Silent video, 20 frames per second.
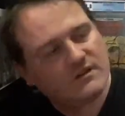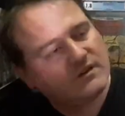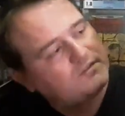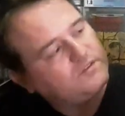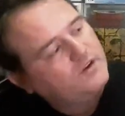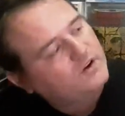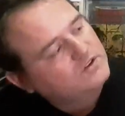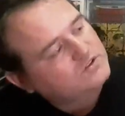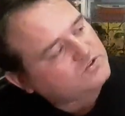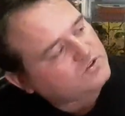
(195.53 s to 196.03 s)
of
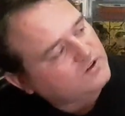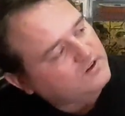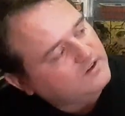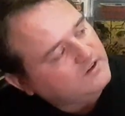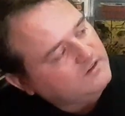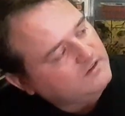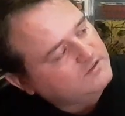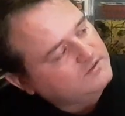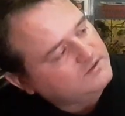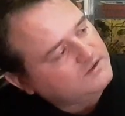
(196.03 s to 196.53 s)
Ghost
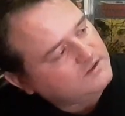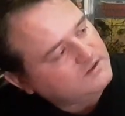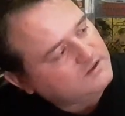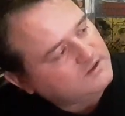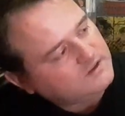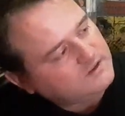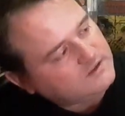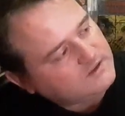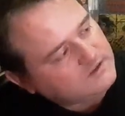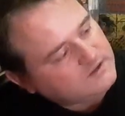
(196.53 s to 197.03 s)
Rider.
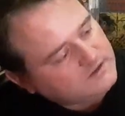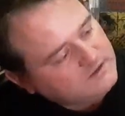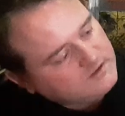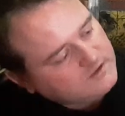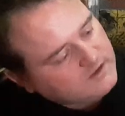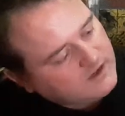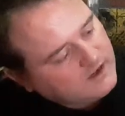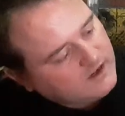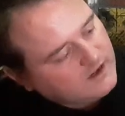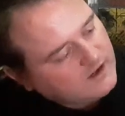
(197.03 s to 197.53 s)

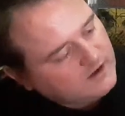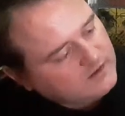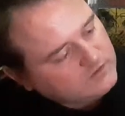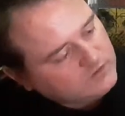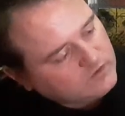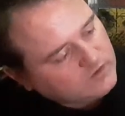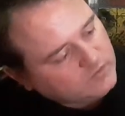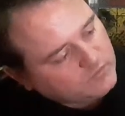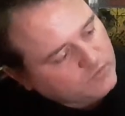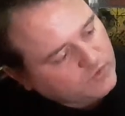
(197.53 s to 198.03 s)

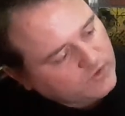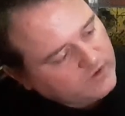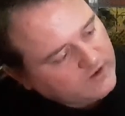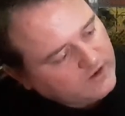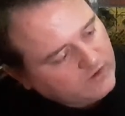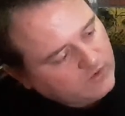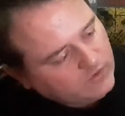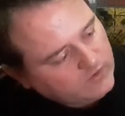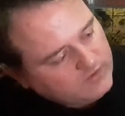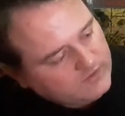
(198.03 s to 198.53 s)
Looking pretty
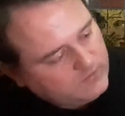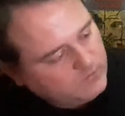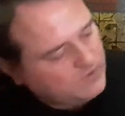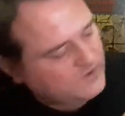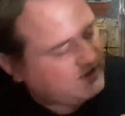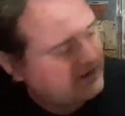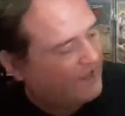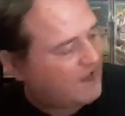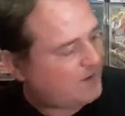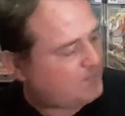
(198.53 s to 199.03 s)
good with
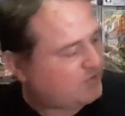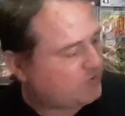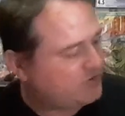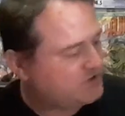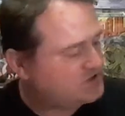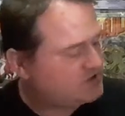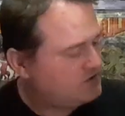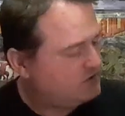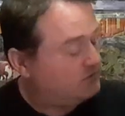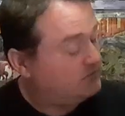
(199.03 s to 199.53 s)
the
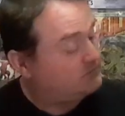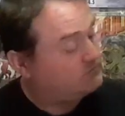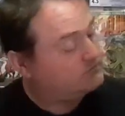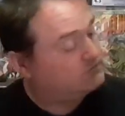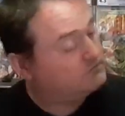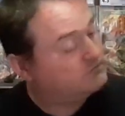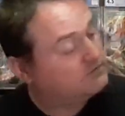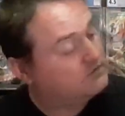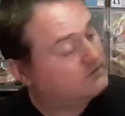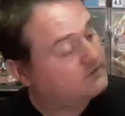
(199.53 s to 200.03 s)
apparition. Oh,
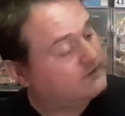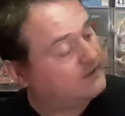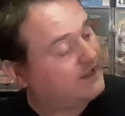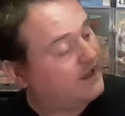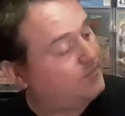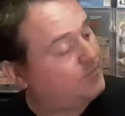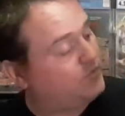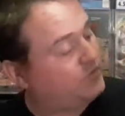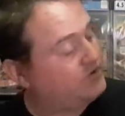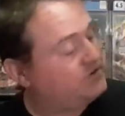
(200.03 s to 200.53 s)
the
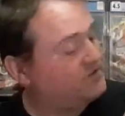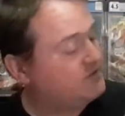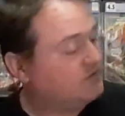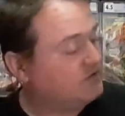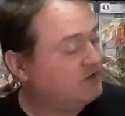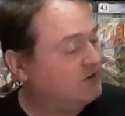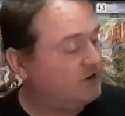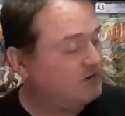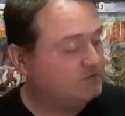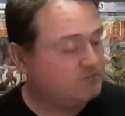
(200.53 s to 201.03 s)

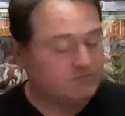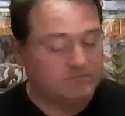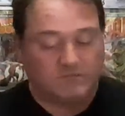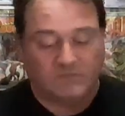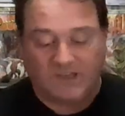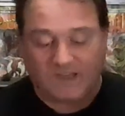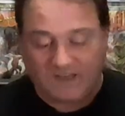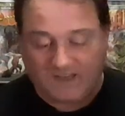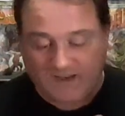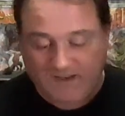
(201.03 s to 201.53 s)
apparition.
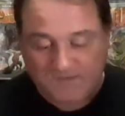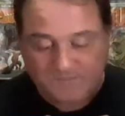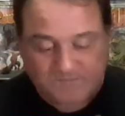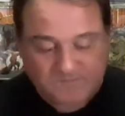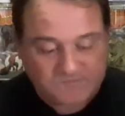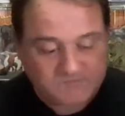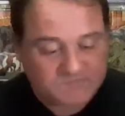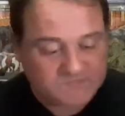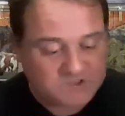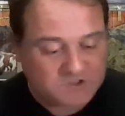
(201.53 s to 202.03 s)
Okay,
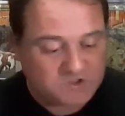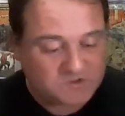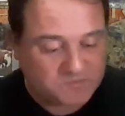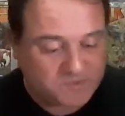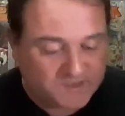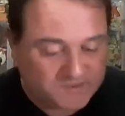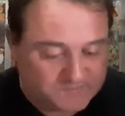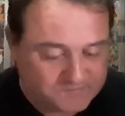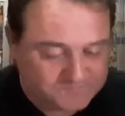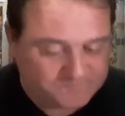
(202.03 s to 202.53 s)
excuse me.